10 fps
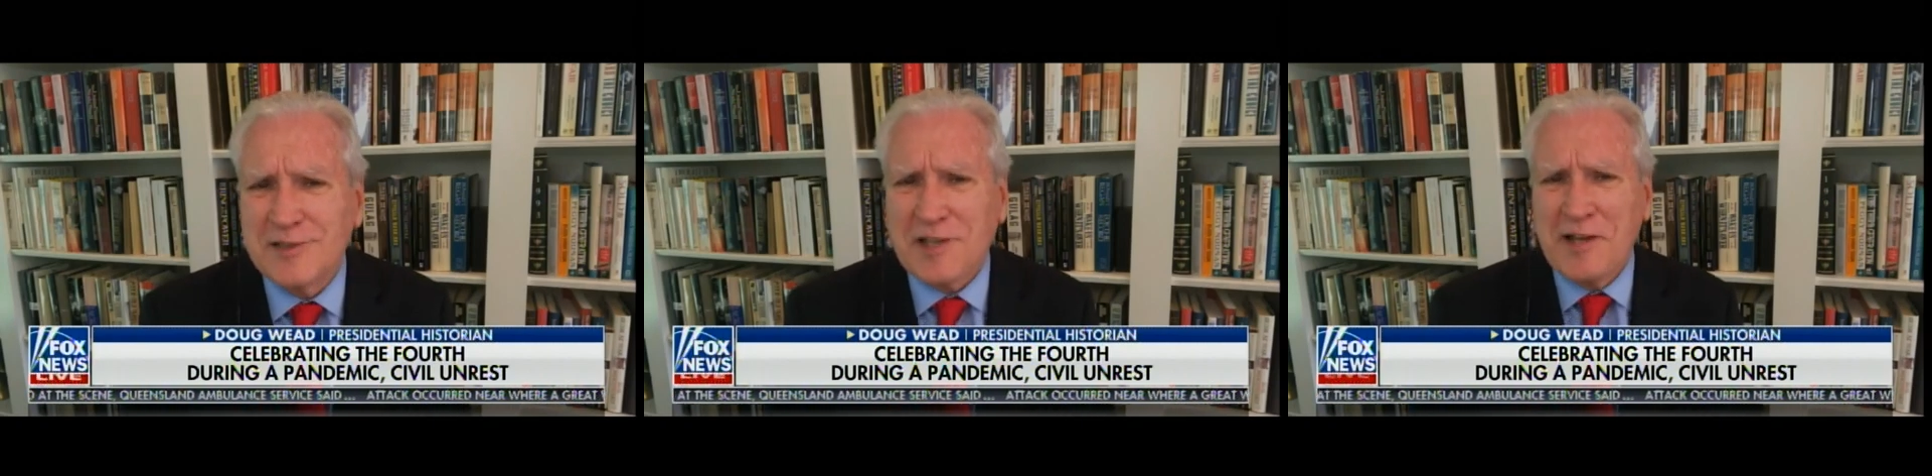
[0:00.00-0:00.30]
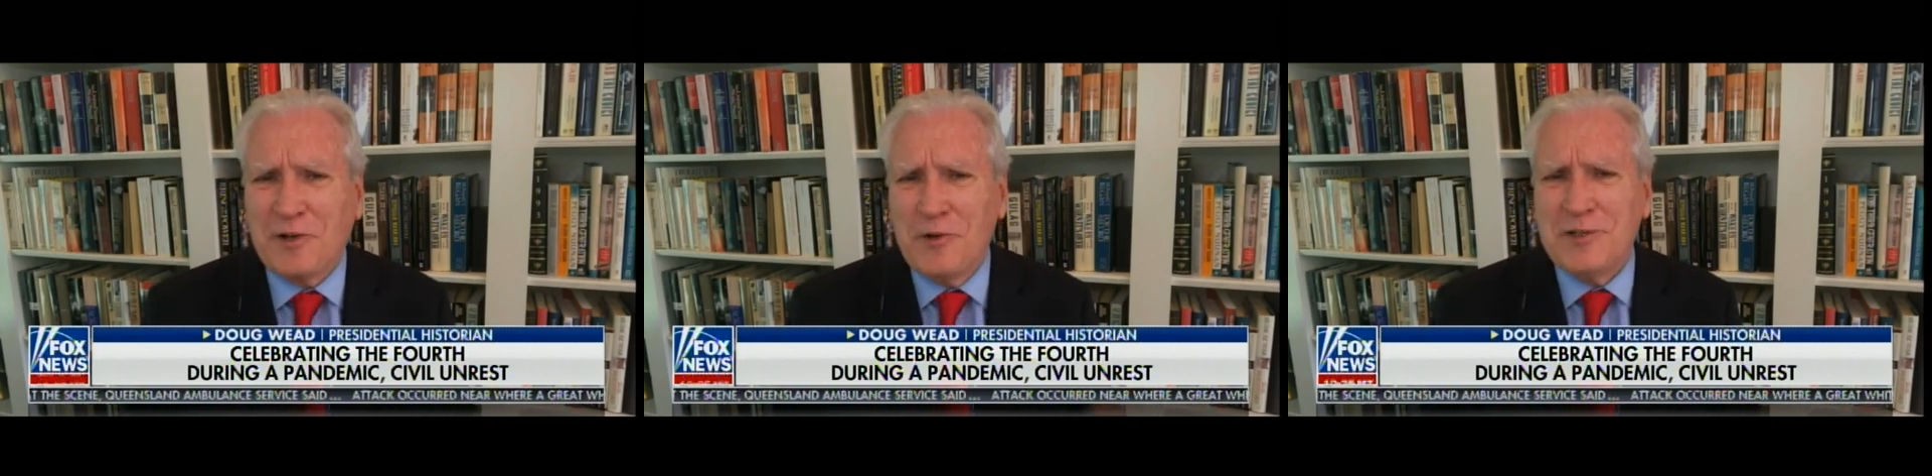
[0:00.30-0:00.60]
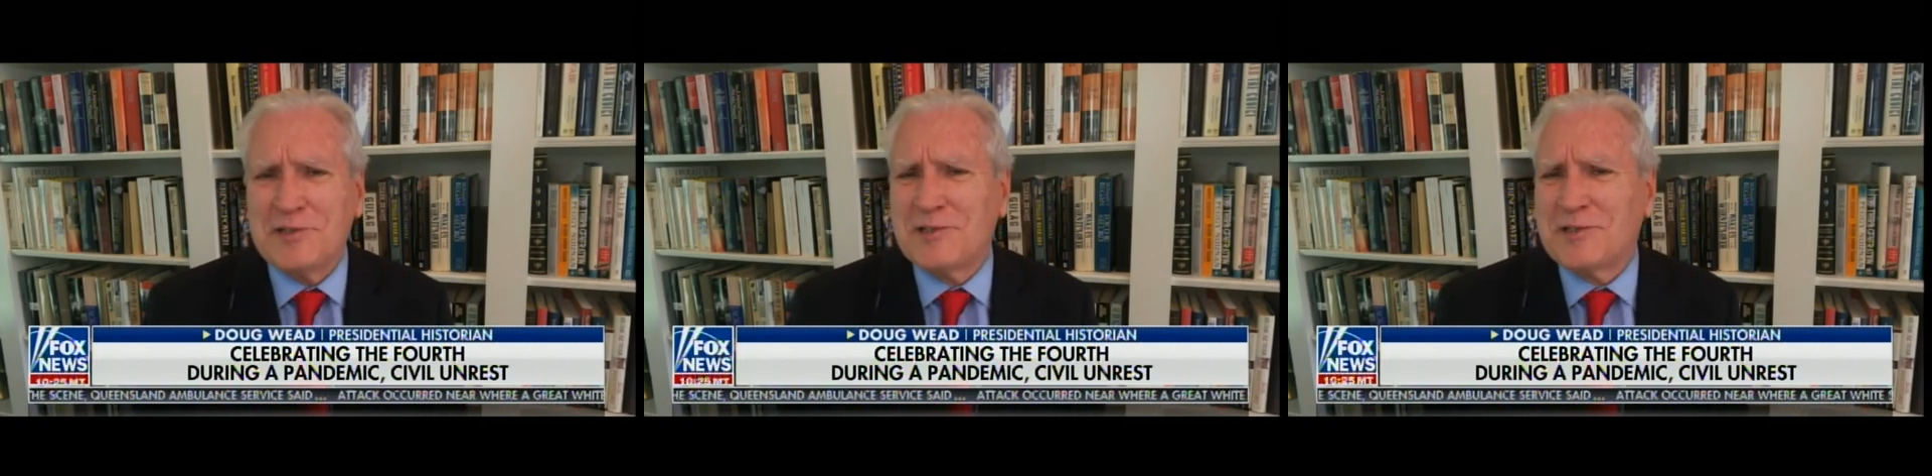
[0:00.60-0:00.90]
St.
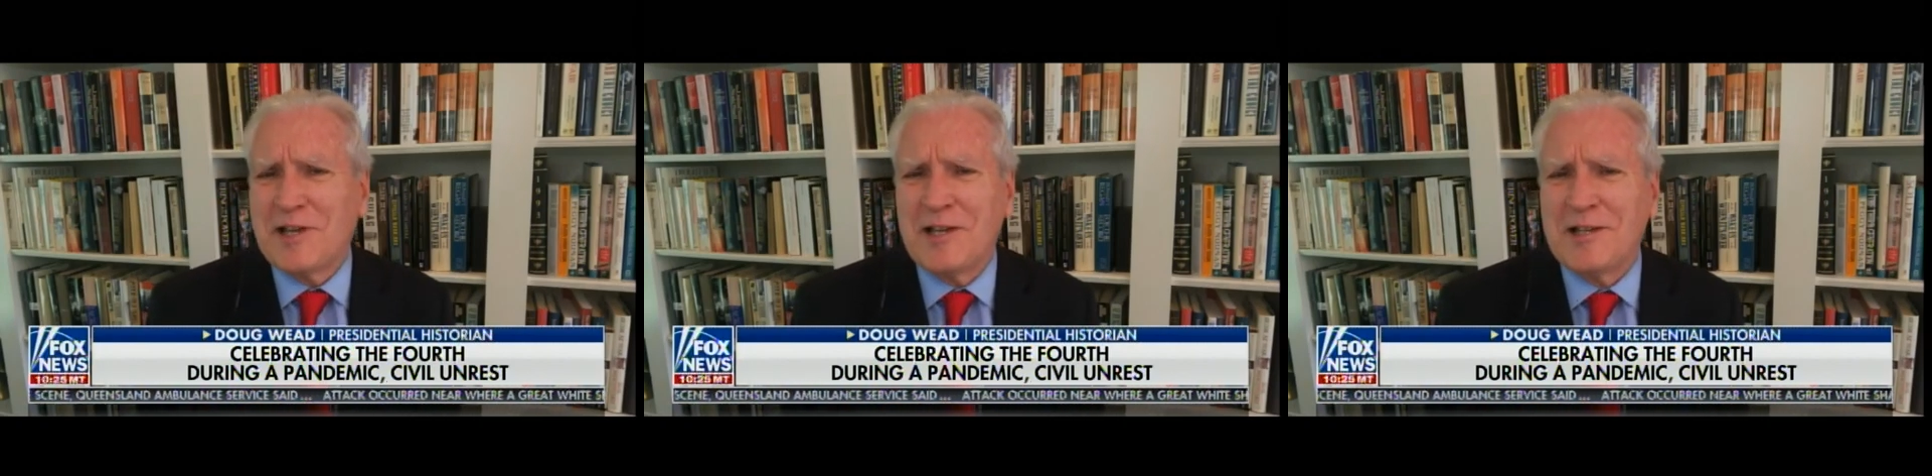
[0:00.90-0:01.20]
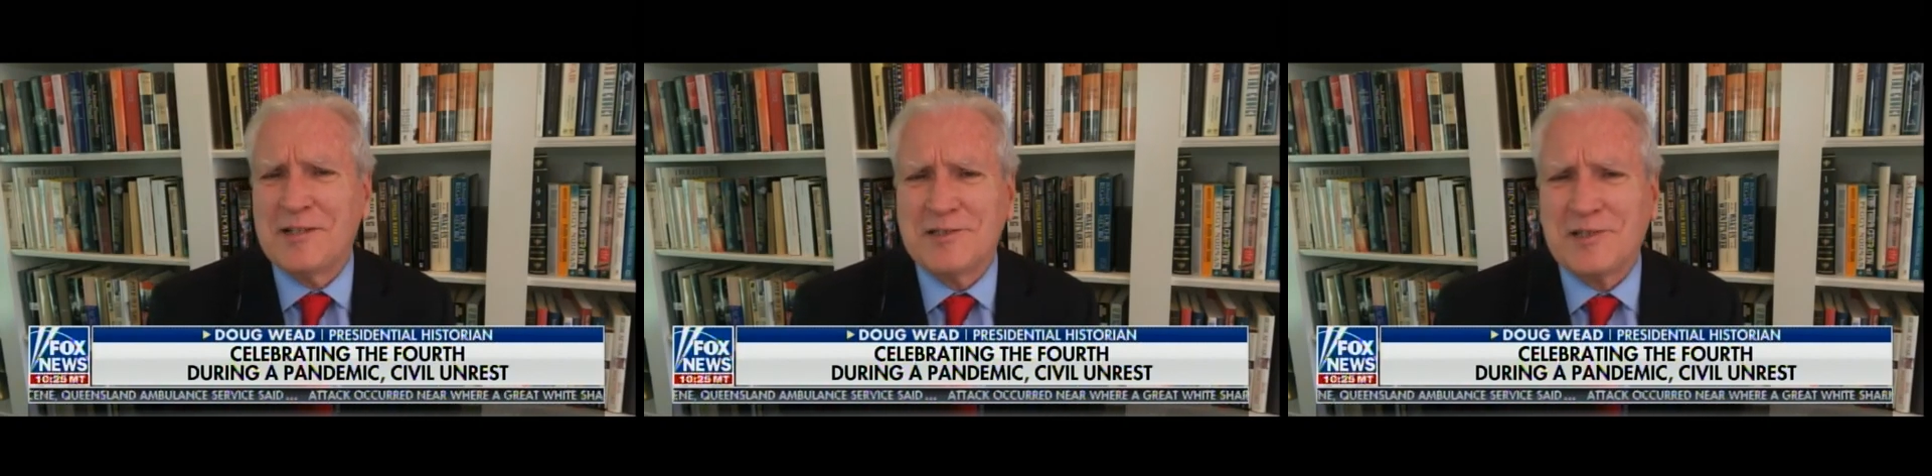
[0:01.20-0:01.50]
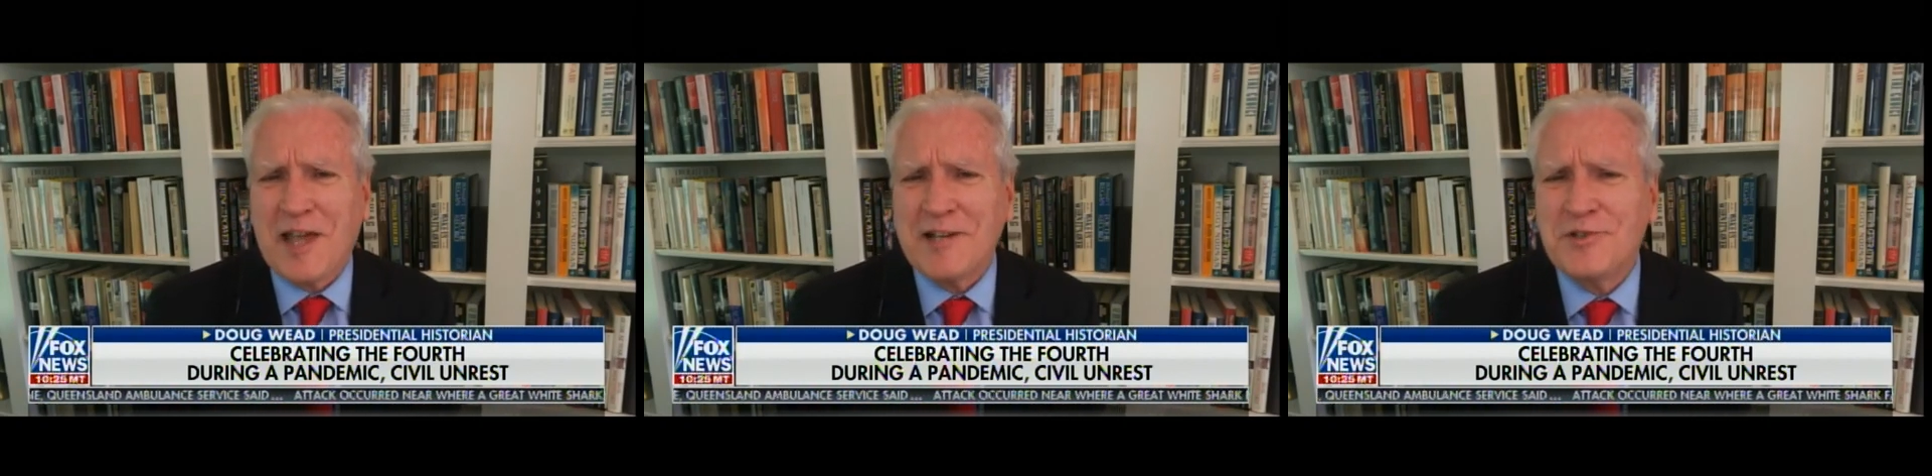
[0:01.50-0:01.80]
Louis
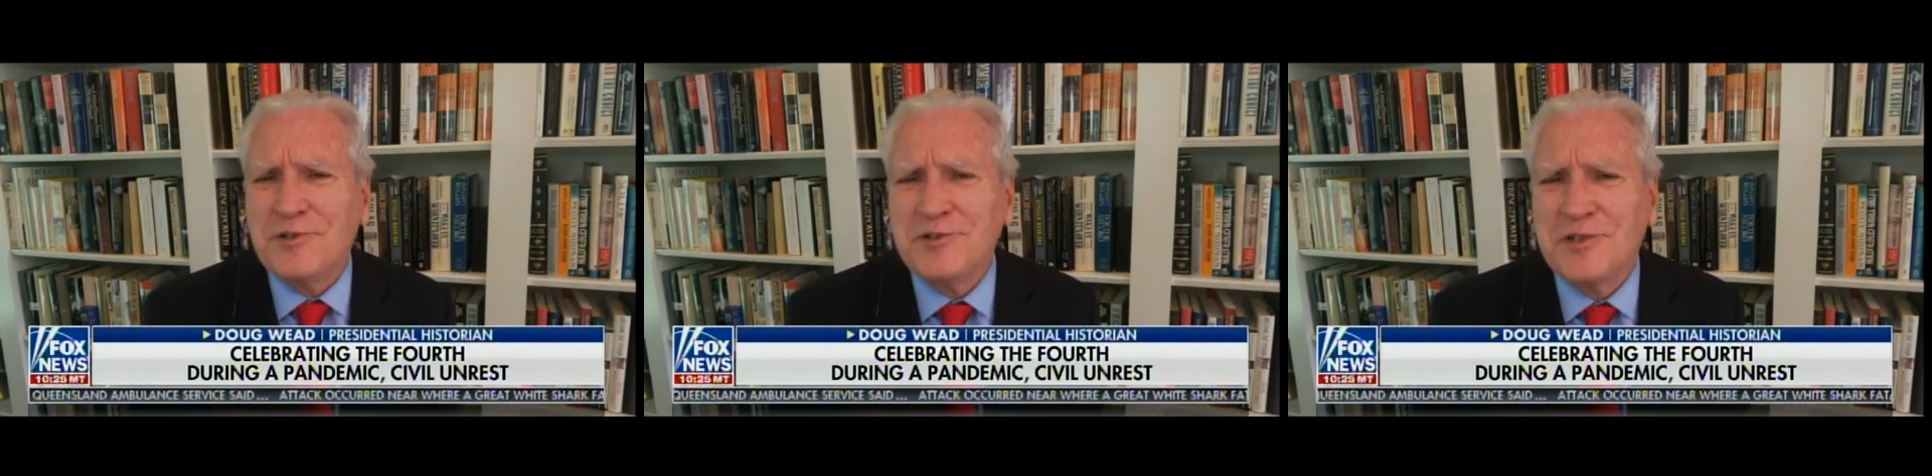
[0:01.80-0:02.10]
statues